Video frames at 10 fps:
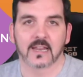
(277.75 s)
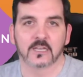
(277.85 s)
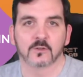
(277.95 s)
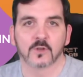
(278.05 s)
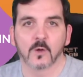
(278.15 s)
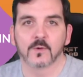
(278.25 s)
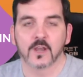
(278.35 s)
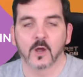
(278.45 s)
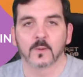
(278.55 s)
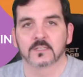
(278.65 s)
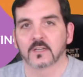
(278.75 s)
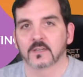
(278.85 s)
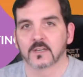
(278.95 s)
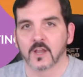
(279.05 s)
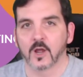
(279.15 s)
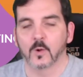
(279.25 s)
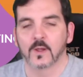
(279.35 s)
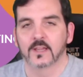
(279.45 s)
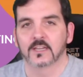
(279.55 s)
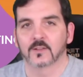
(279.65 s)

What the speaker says: And you don't know until you know.